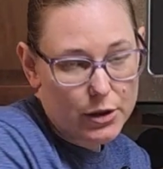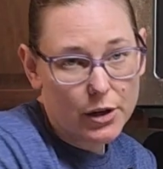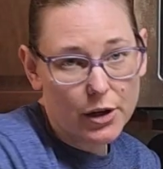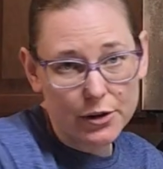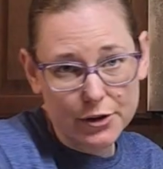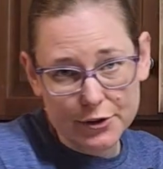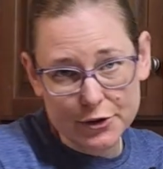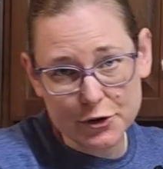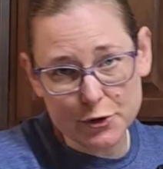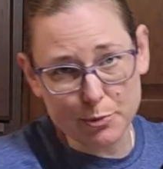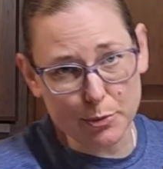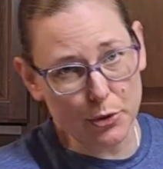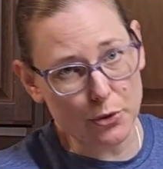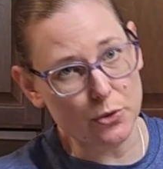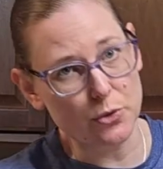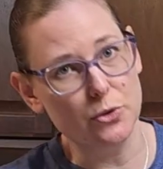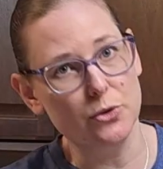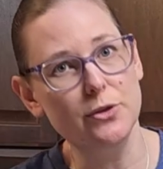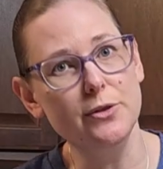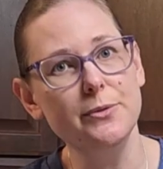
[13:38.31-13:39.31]
large
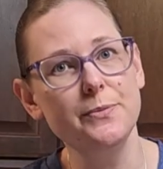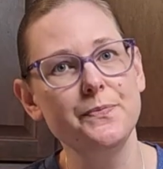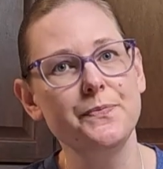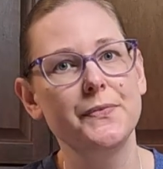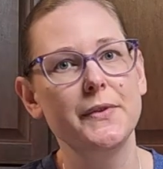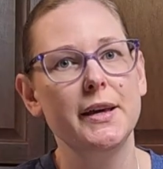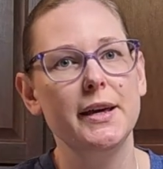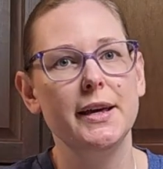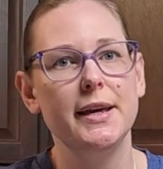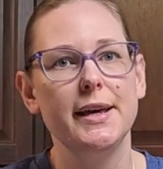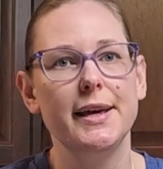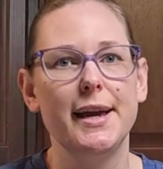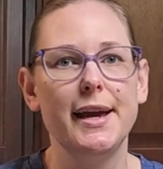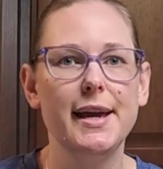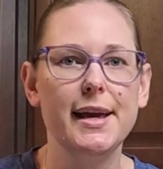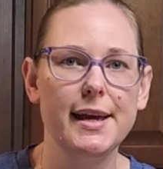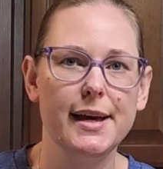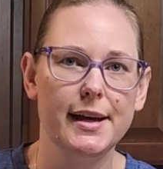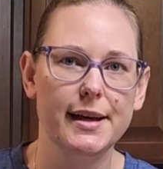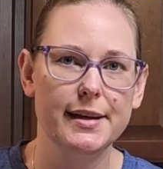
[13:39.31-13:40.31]
bowl
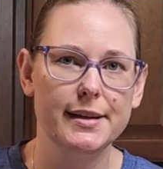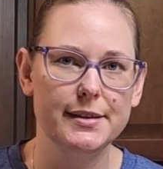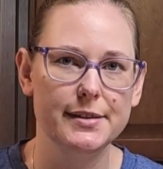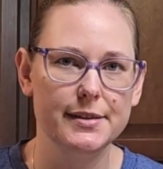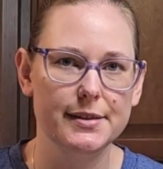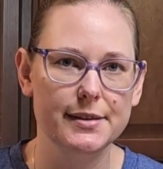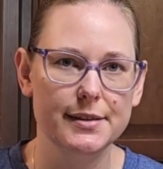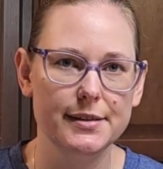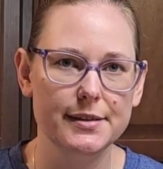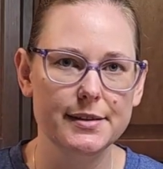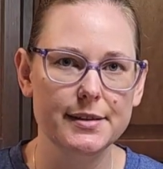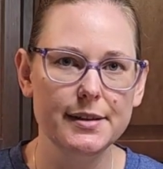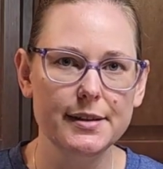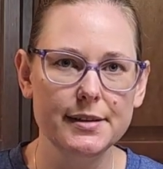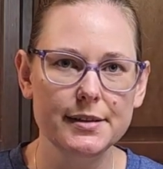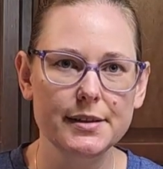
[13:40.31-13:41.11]
and